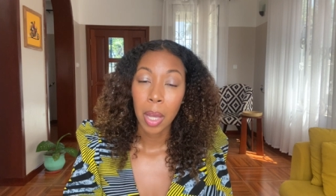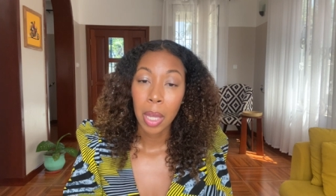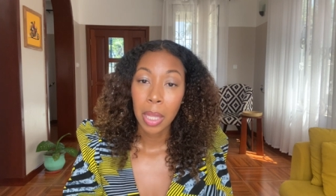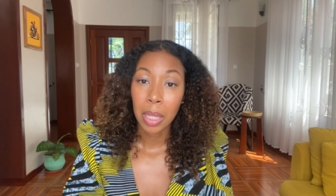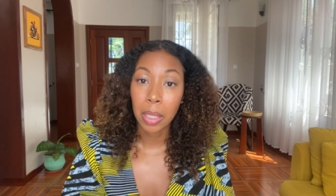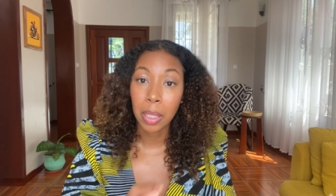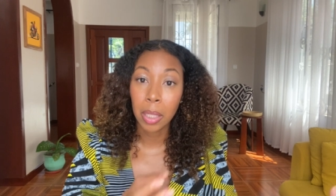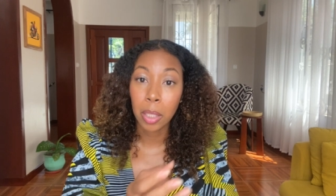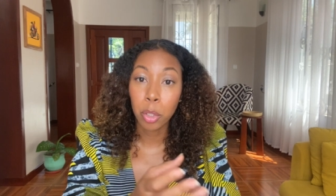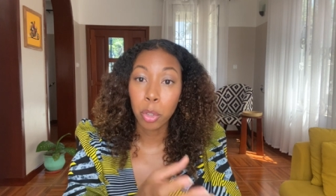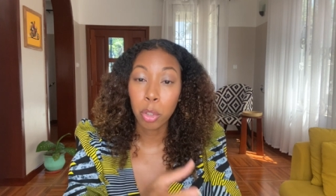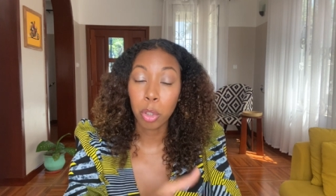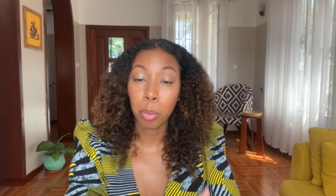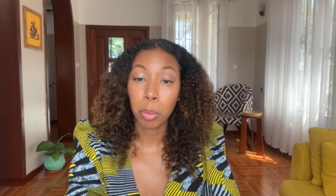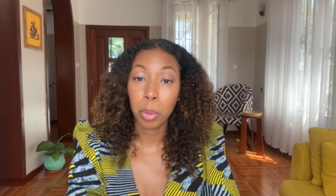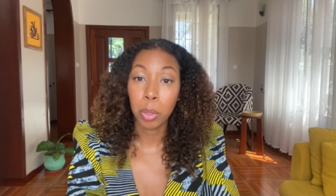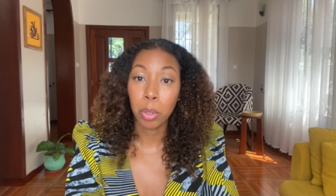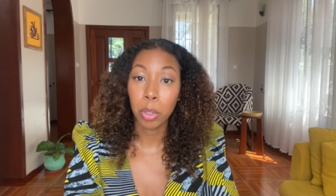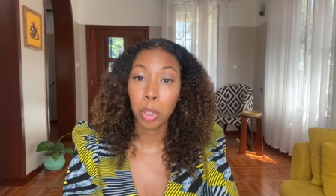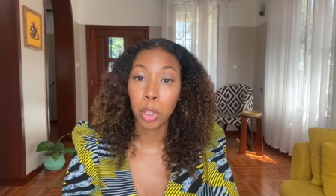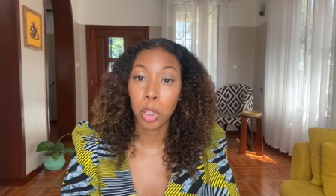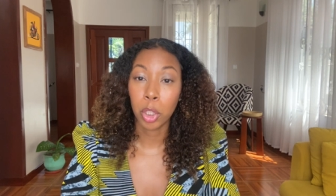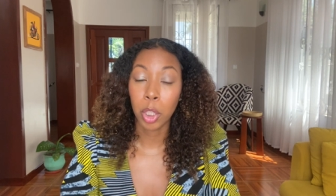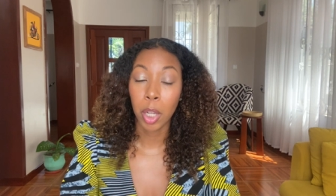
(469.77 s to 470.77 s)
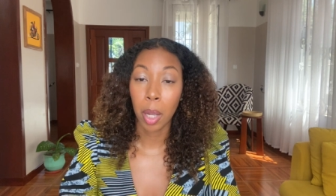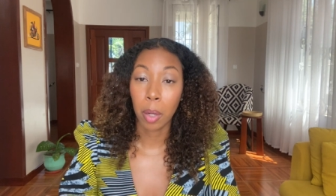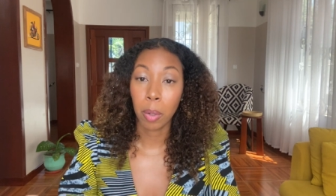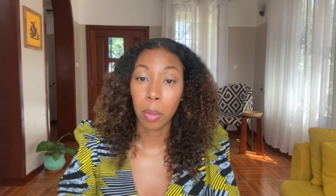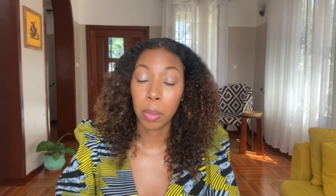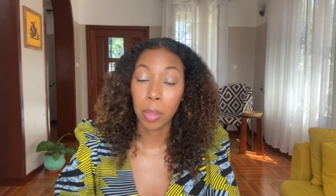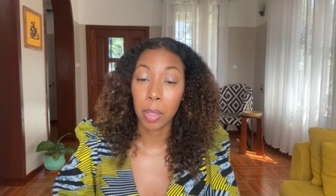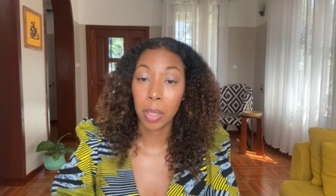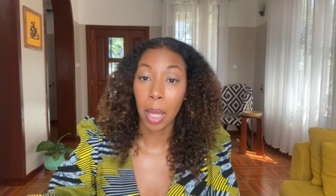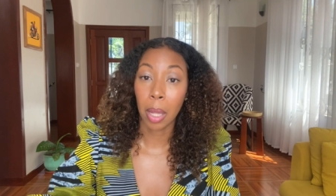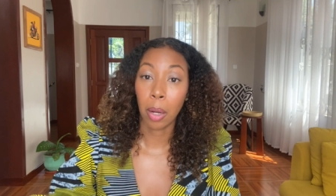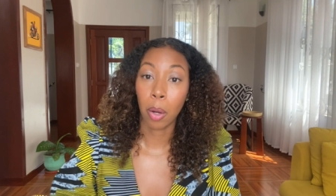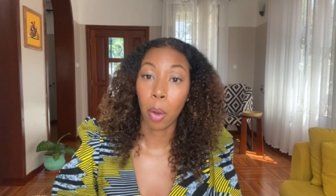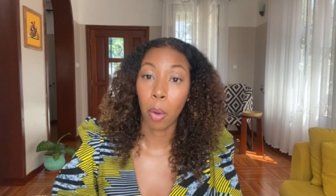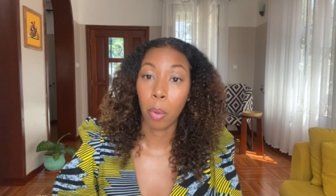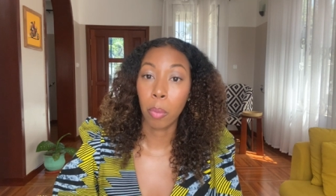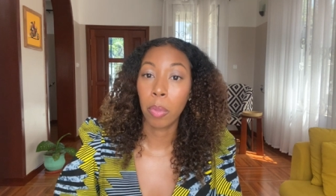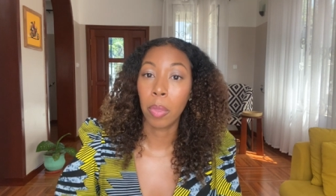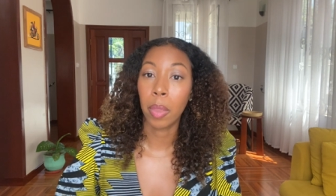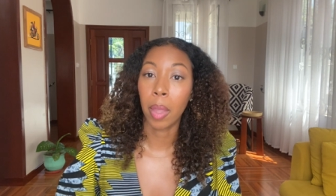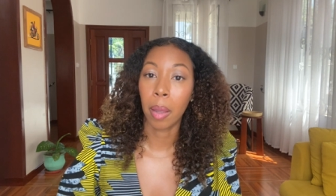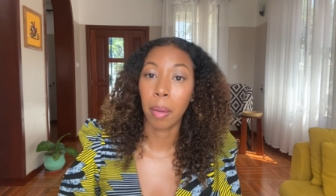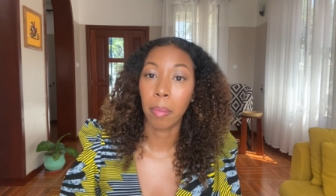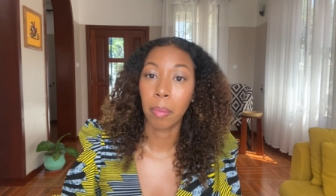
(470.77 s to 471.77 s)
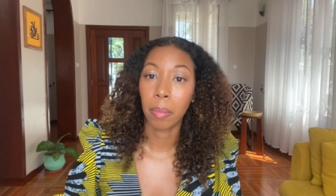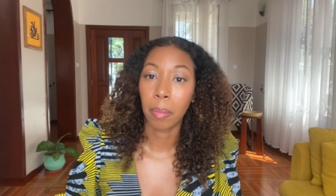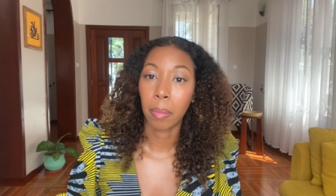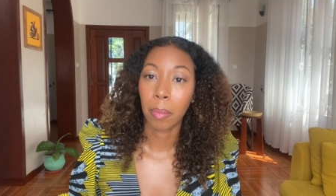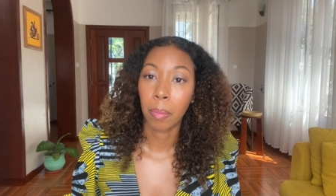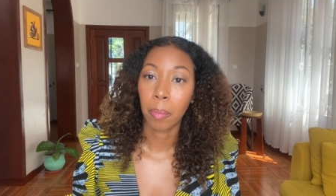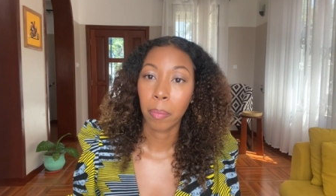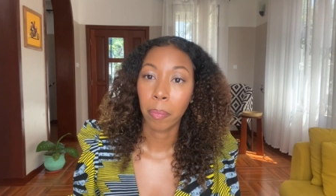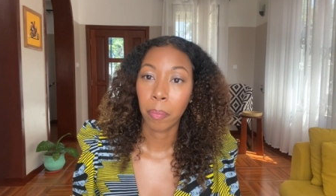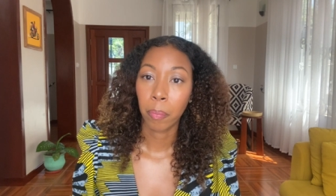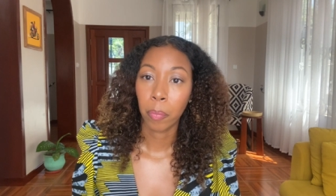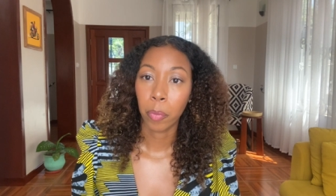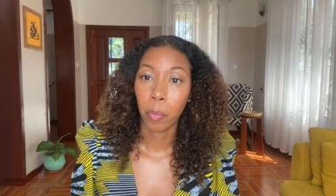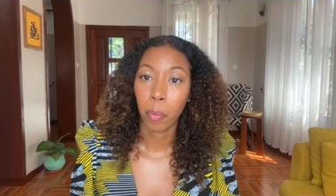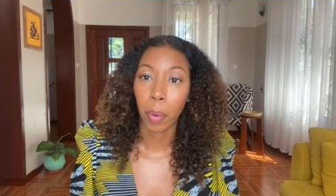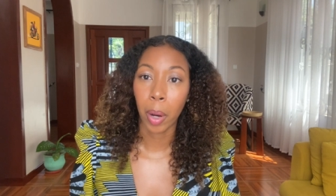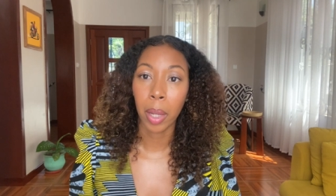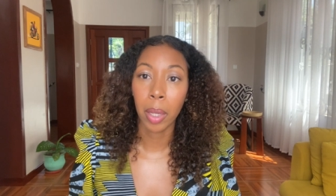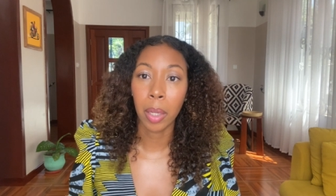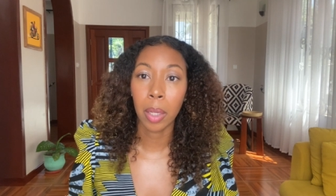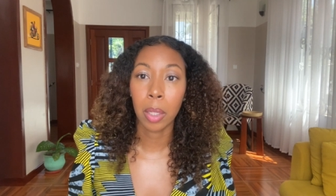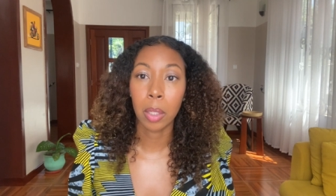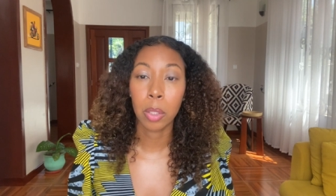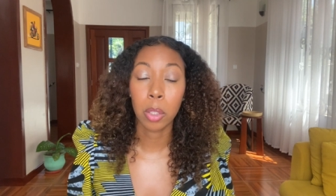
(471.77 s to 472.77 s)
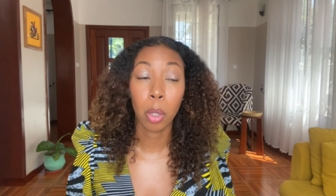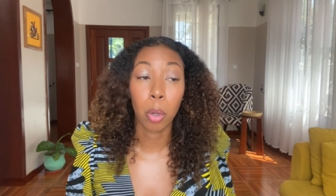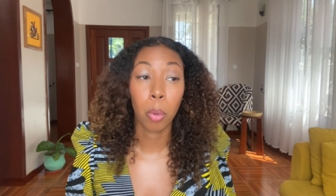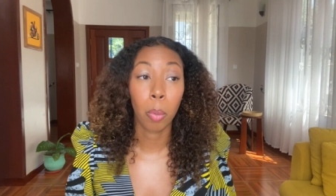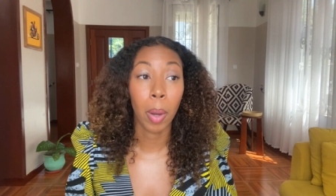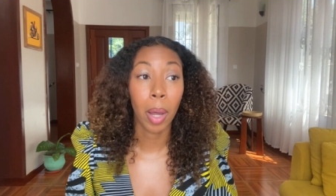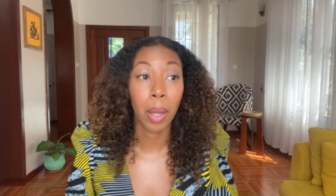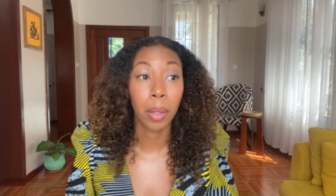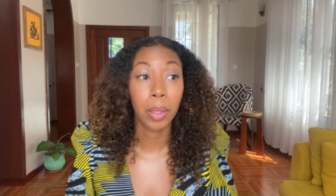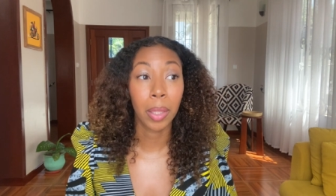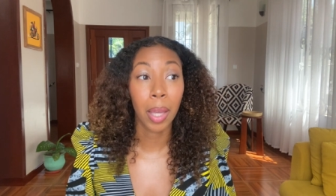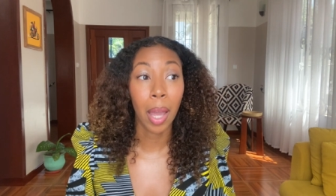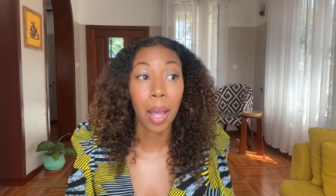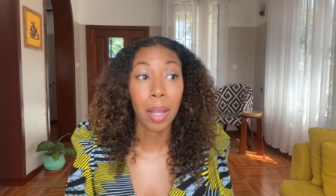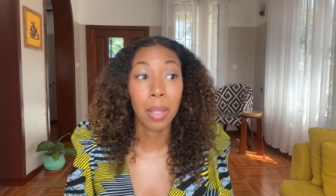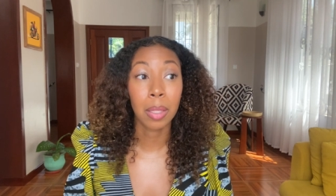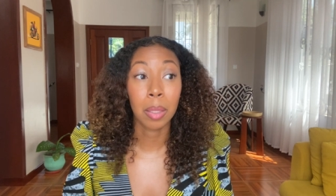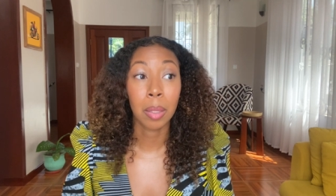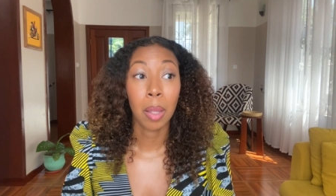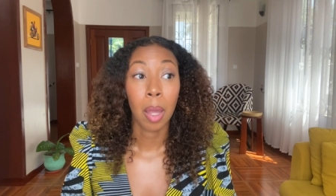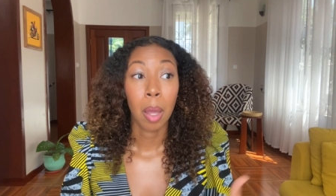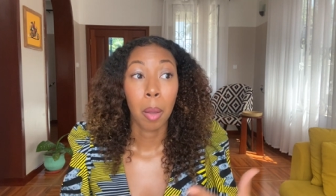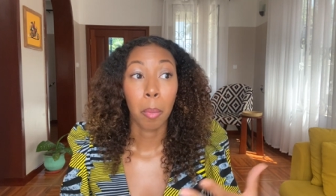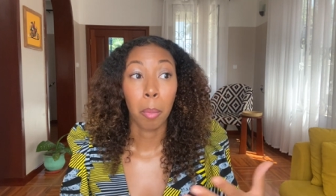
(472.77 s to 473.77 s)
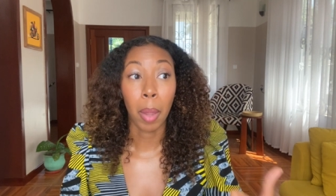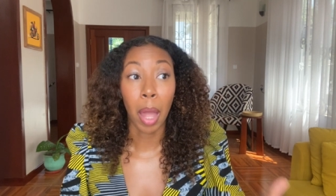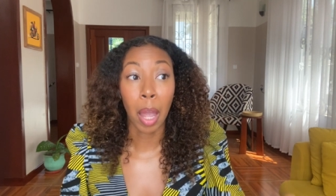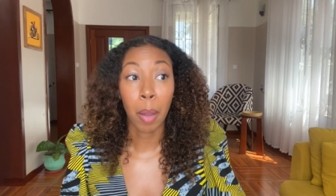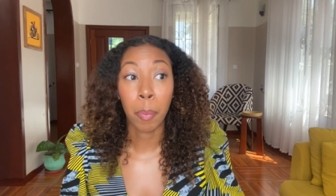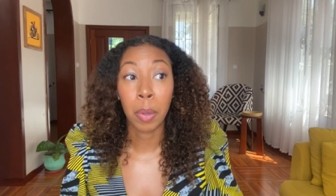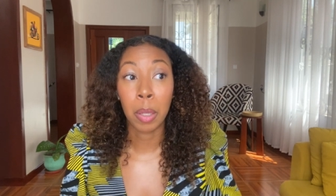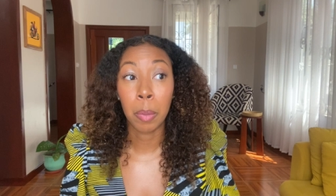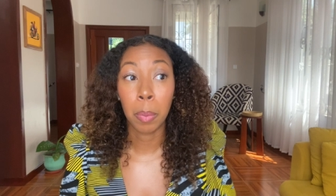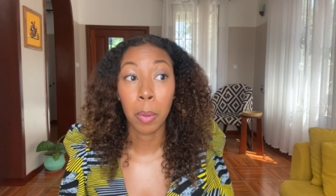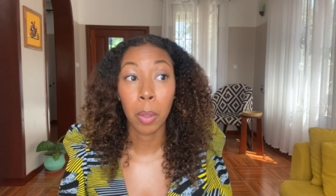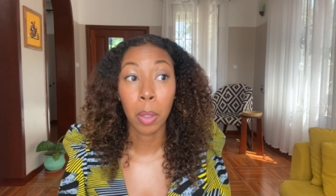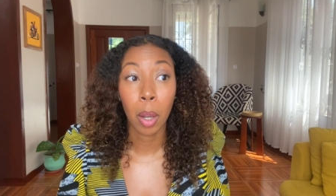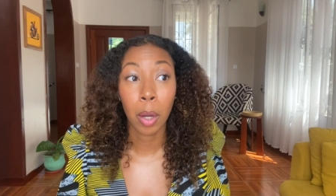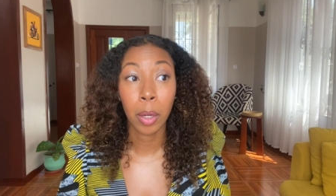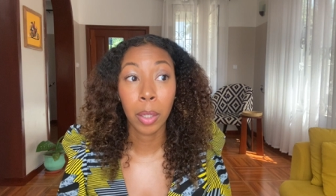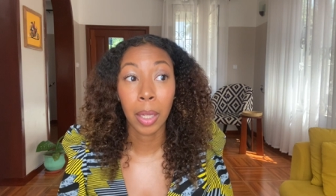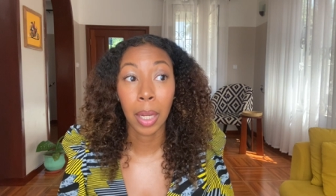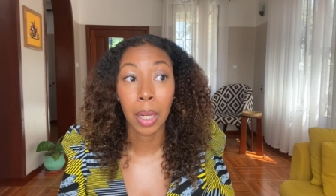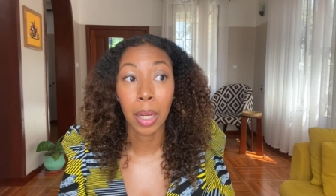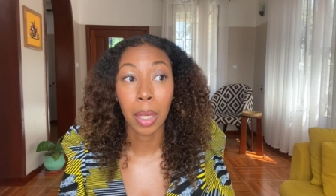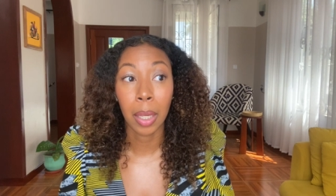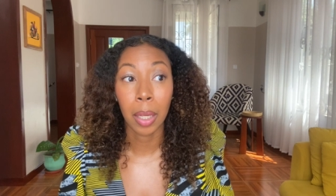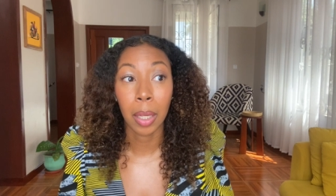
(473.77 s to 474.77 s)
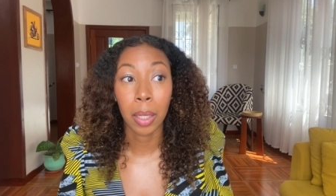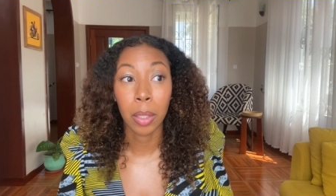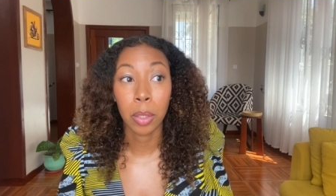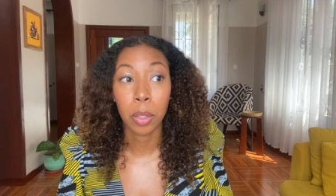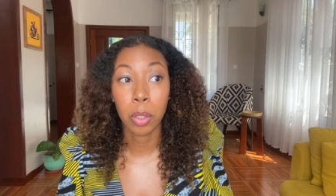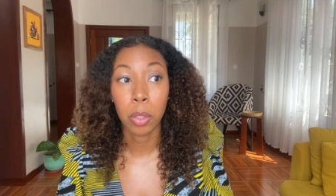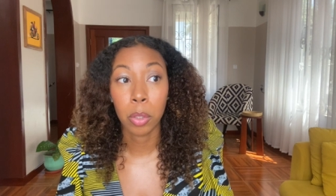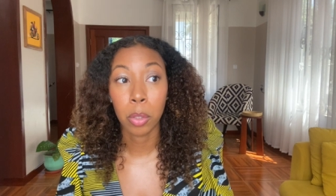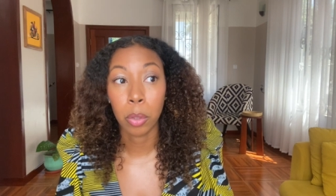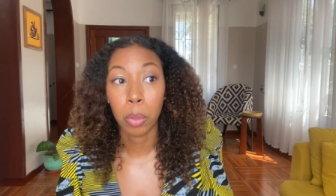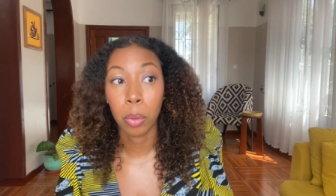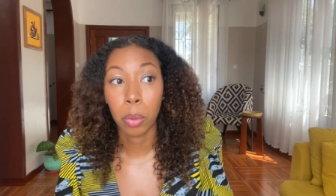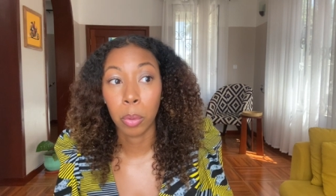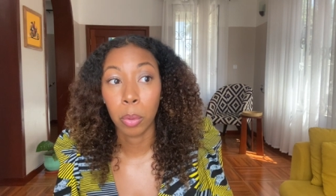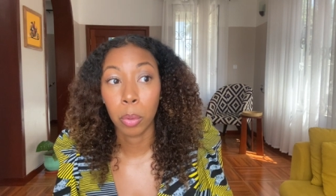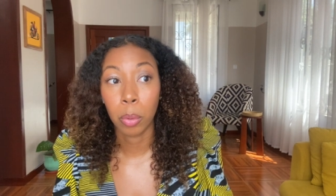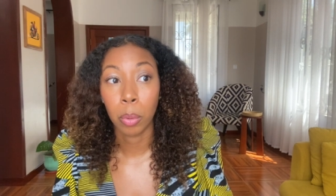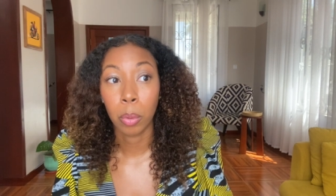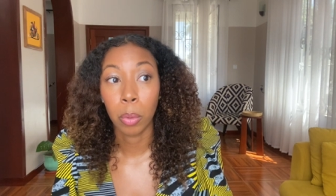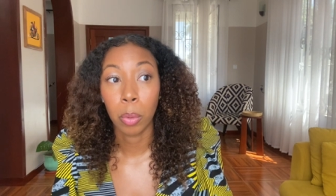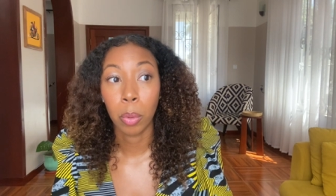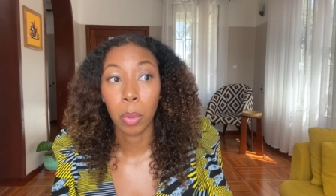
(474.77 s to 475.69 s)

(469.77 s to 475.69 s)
The distribution channels that own them, right? And so while yes, Black people are getting into